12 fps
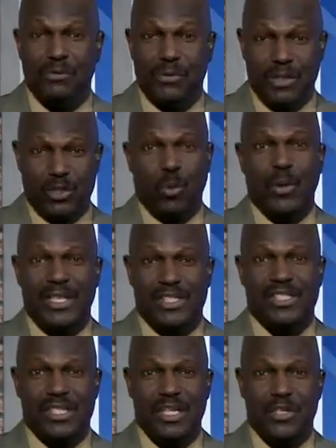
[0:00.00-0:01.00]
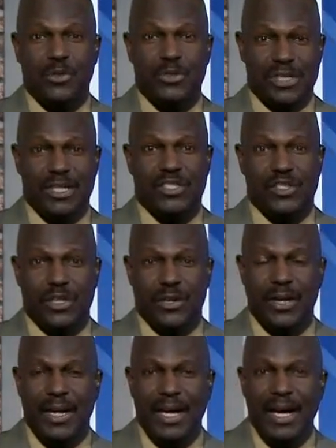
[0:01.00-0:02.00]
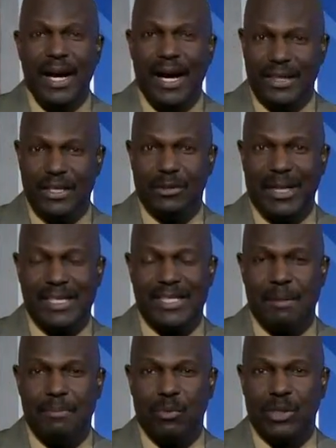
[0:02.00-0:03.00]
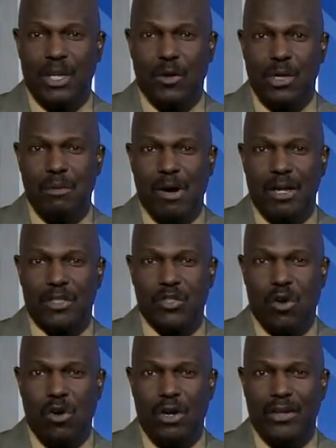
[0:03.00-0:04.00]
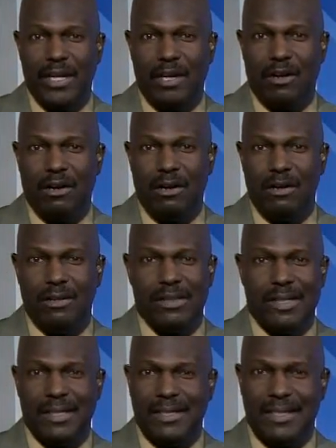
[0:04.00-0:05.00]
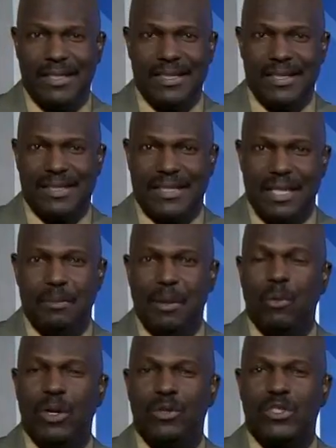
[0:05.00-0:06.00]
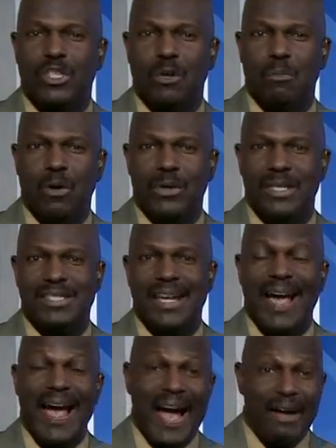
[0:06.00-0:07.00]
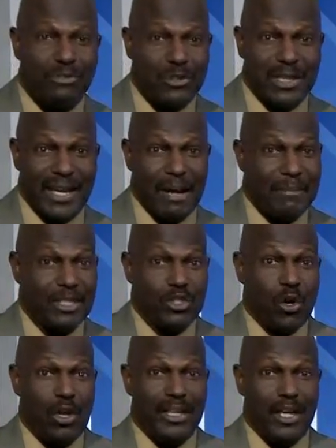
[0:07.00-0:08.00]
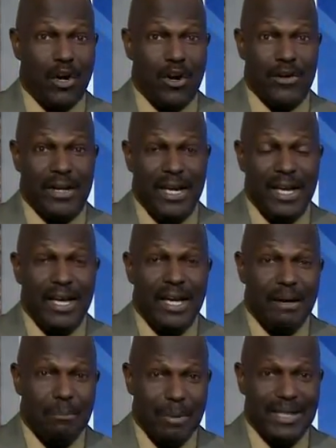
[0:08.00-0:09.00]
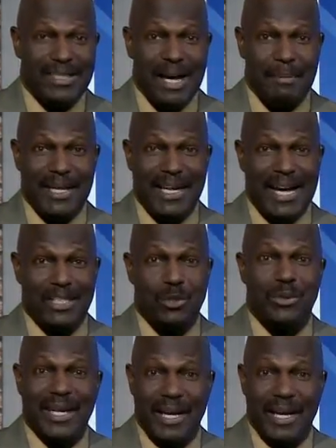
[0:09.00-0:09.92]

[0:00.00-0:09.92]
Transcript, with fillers: for the 20 seniors this year. Uh, their last game with the ODU Monarchs, all they heard, uh, it, it's going to be one of those ceremonies after the game. That's all they heard. By the time they got to it, they